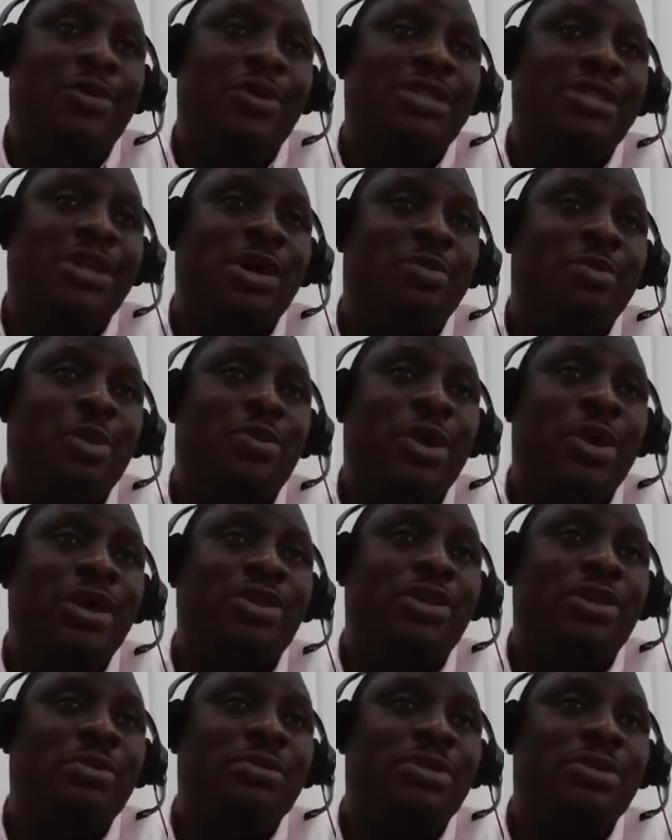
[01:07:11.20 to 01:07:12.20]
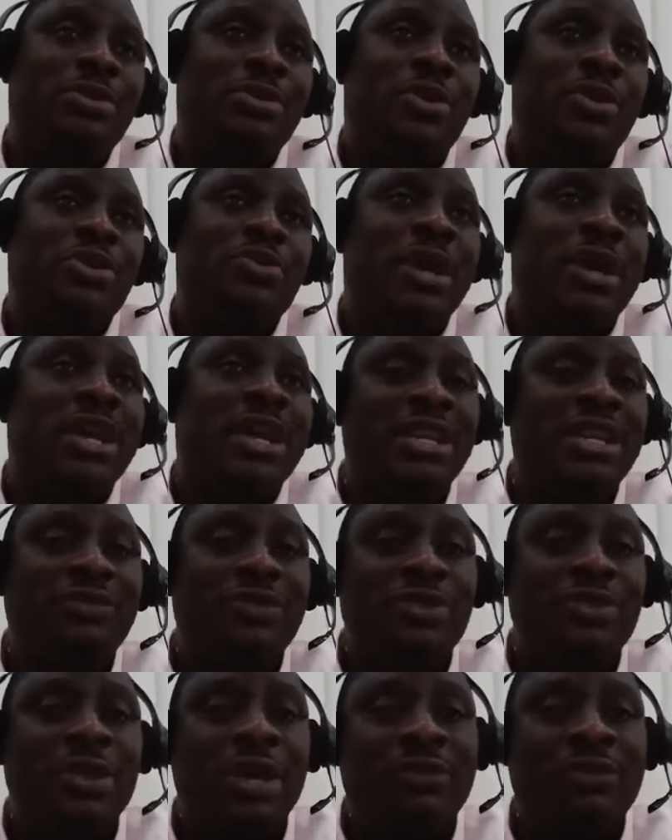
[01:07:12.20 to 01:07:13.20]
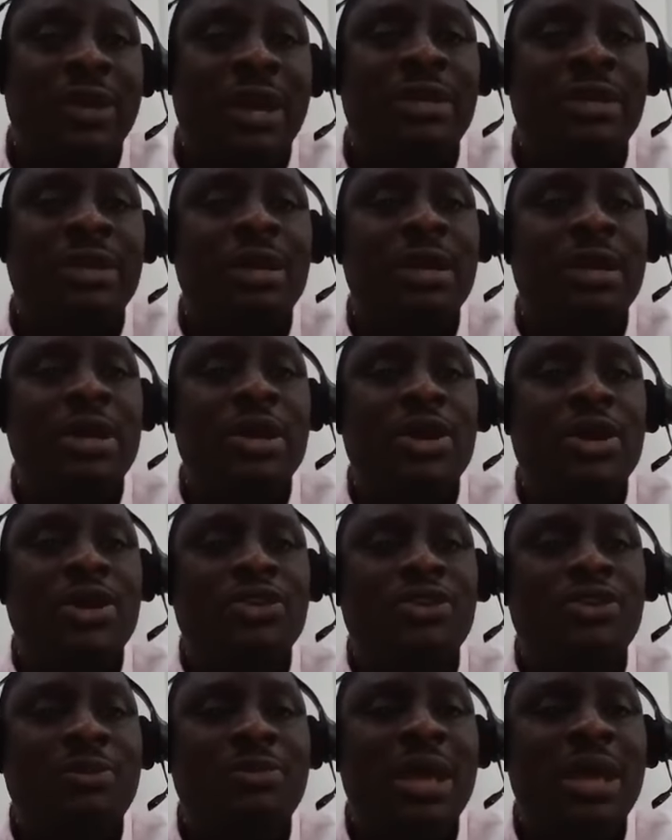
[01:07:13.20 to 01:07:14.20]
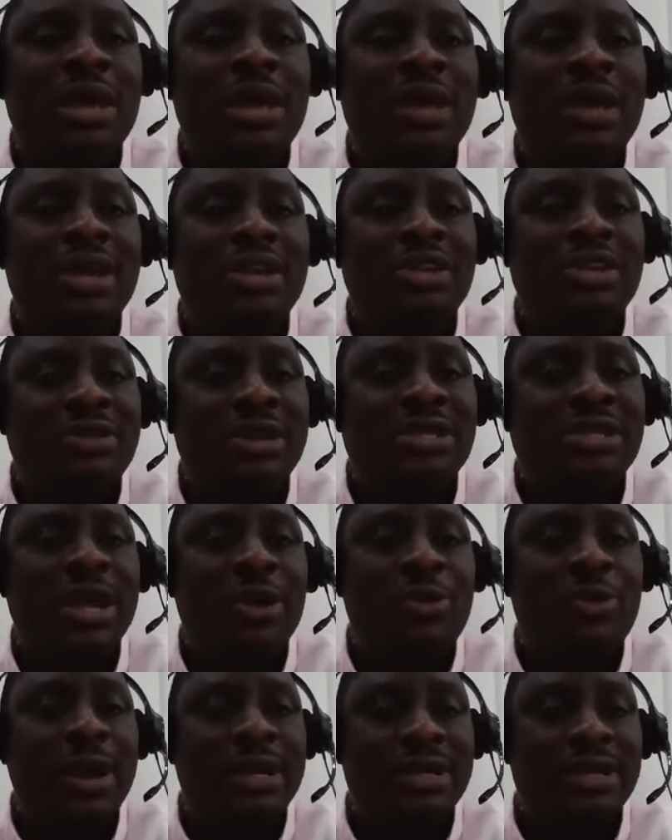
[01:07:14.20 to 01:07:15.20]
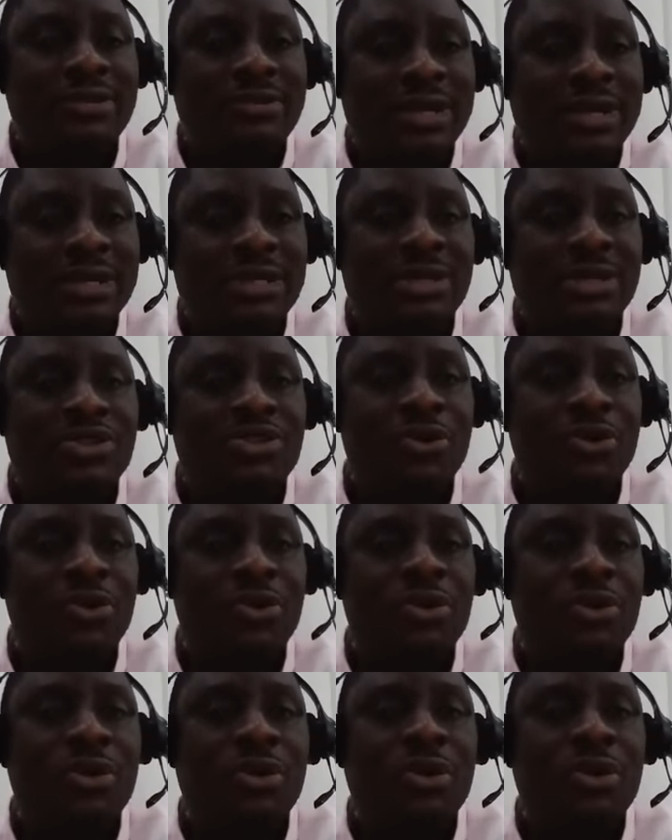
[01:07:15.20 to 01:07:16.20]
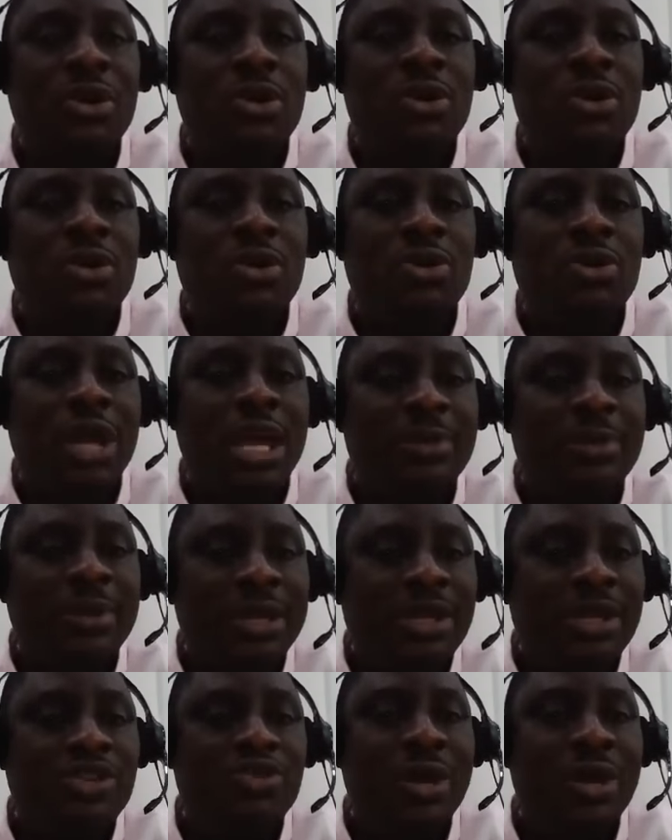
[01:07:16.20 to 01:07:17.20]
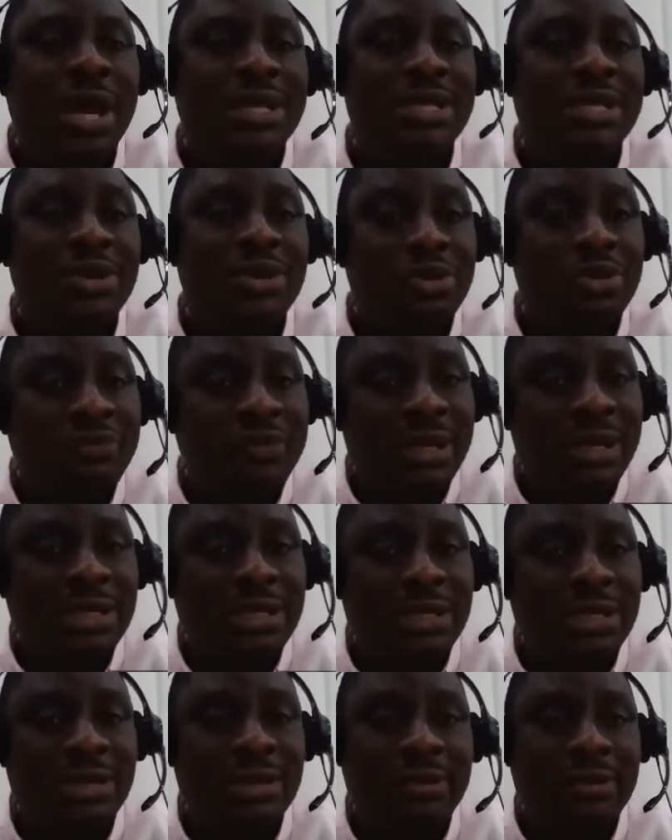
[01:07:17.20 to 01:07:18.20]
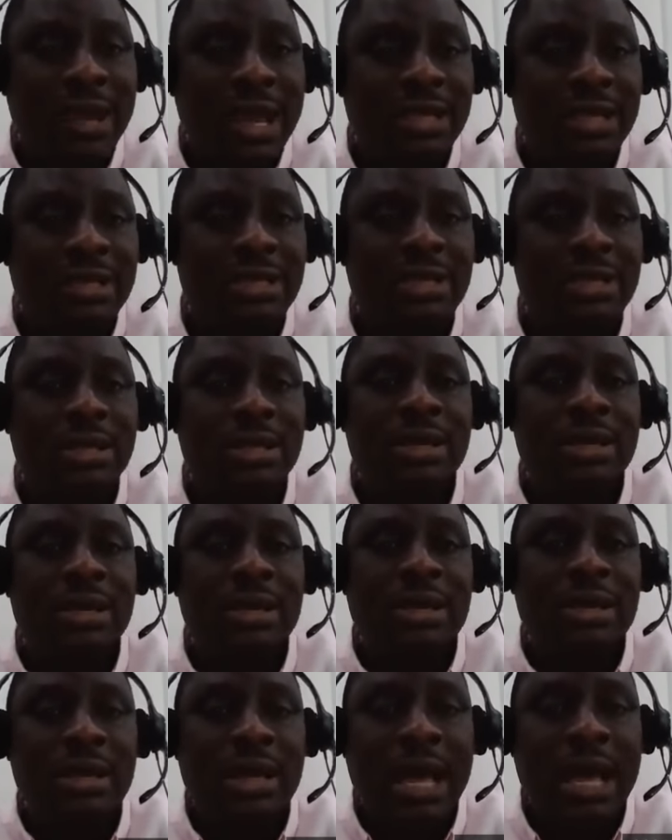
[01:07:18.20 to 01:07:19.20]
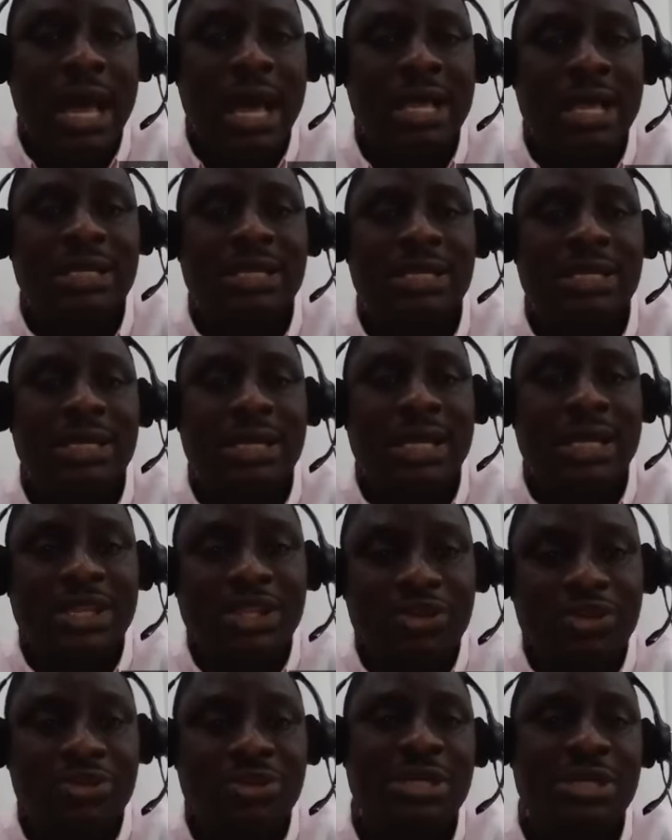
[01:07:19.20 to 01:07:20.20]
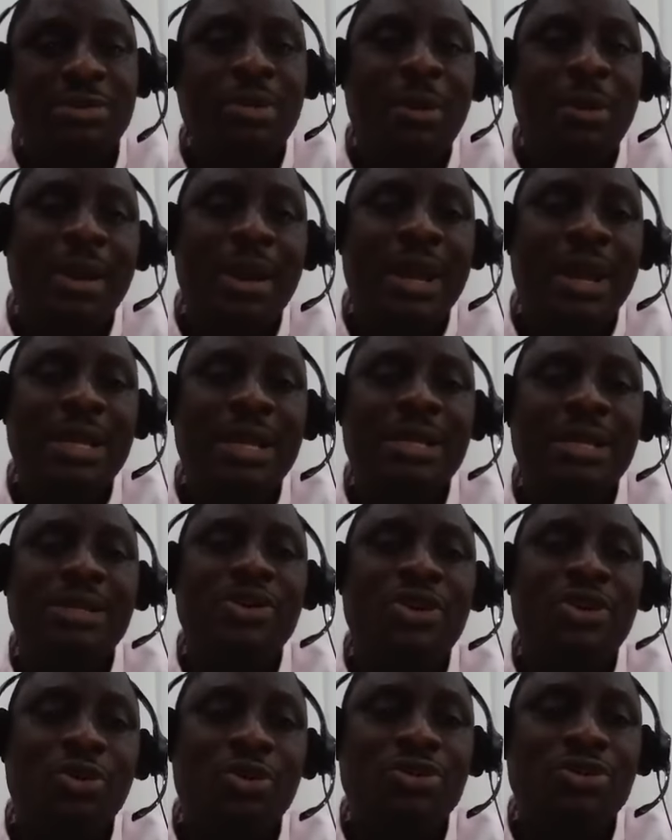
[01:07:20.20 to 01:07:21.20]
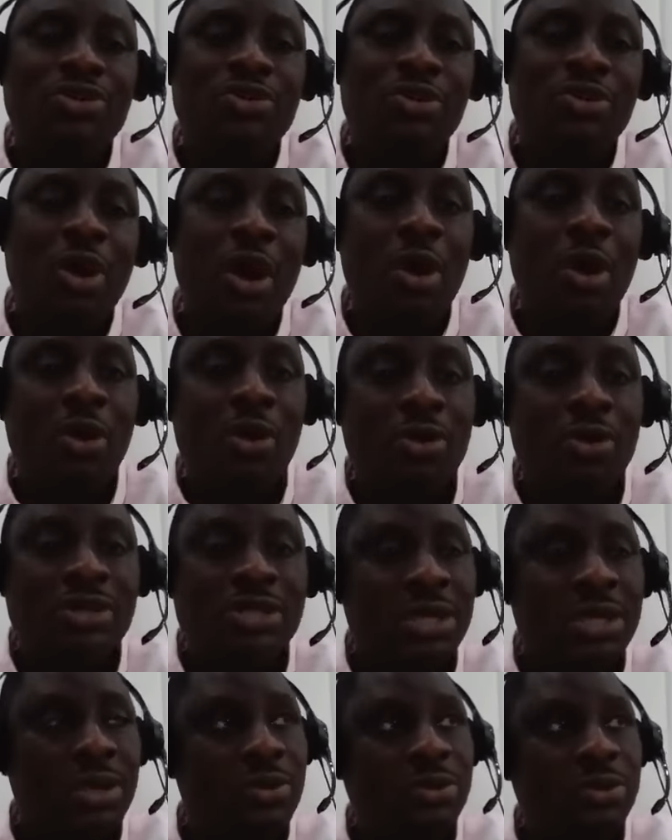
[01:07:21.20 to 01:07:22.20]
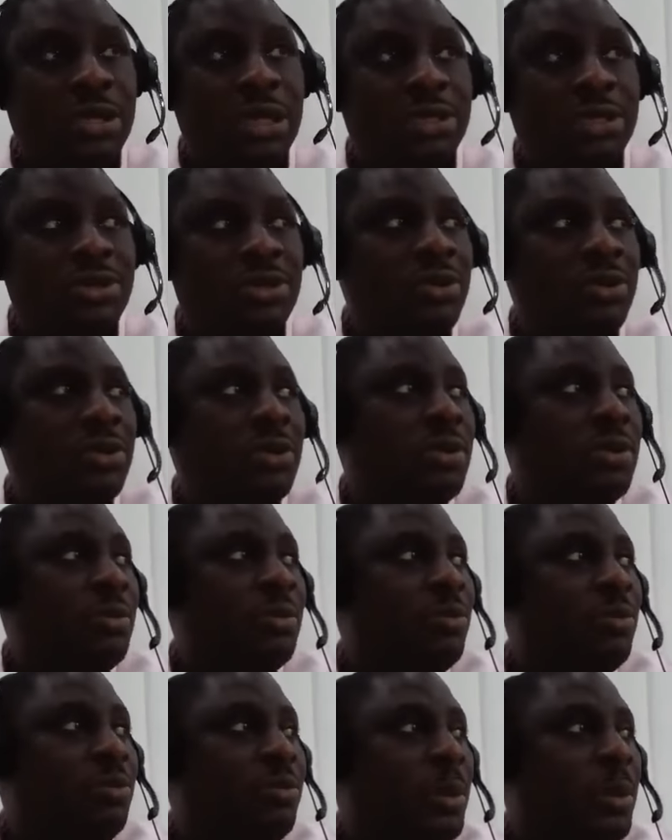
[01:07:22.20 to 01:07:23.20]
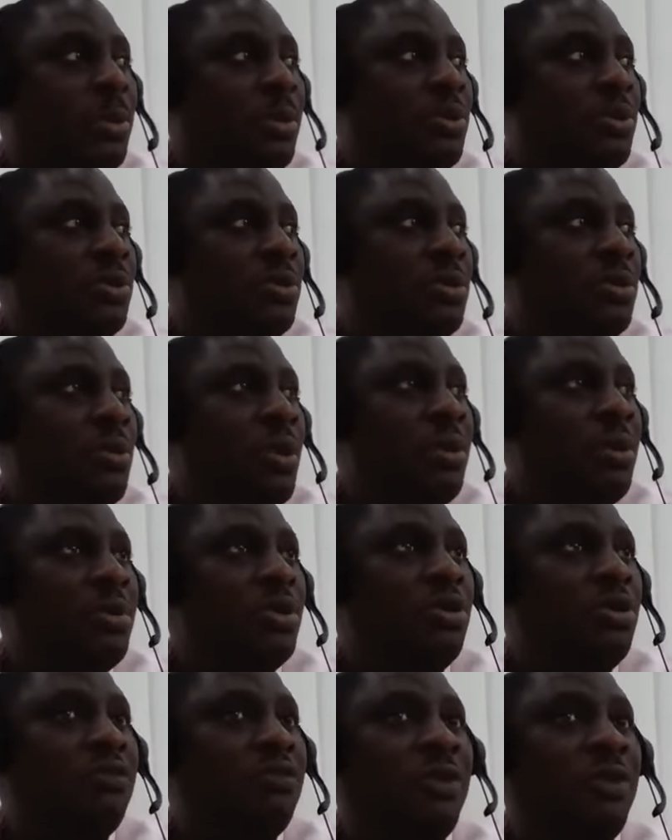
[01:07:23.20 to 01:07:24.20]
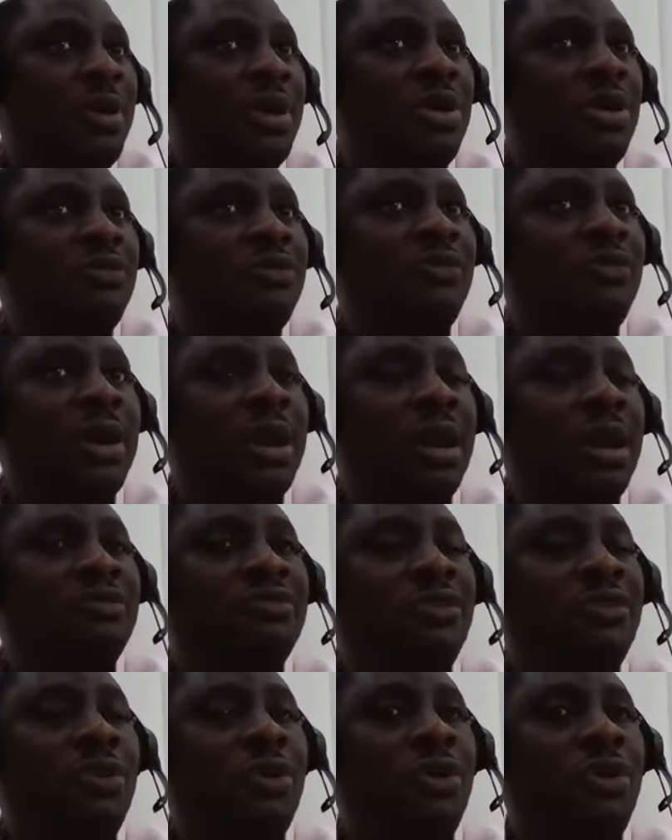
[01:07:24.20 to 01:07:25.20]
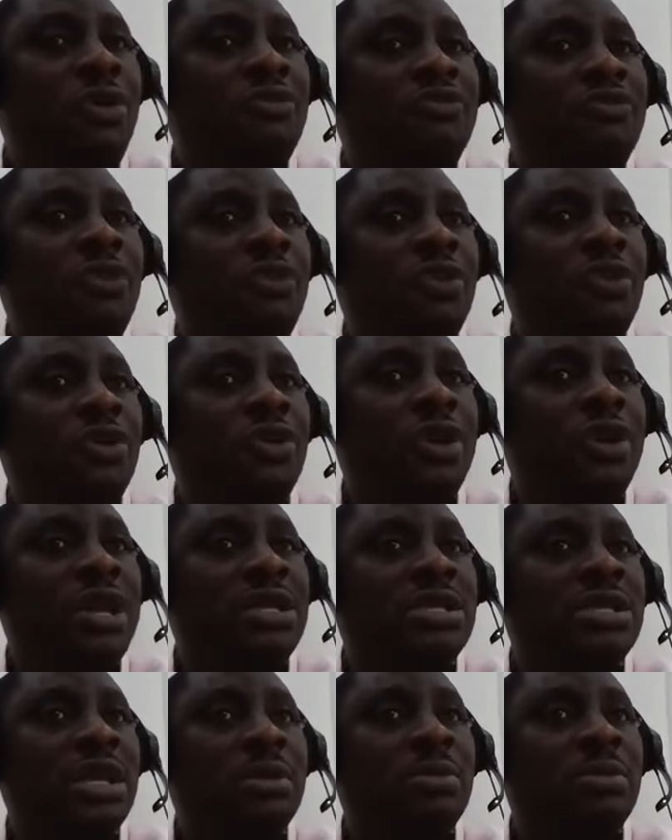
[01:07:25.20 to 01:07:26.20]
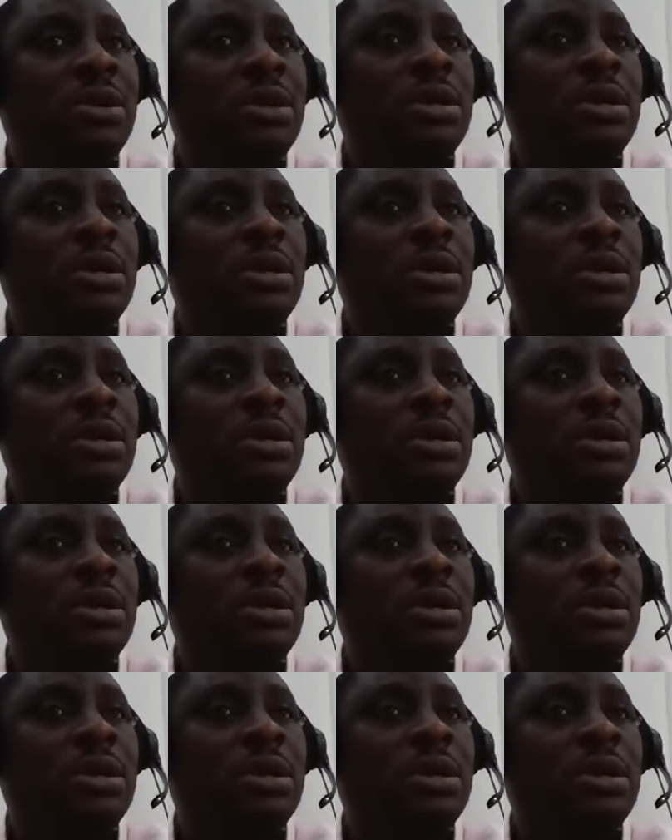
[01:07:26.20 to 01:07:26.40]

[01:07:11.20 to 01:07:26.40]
race up when it comes to, because we're individuals, right? Sometimes our interests are quite interesting. So we are expected to act in good faith, right? And a duty primarily owed to all stakeholders. So people, when you go further for your AGM,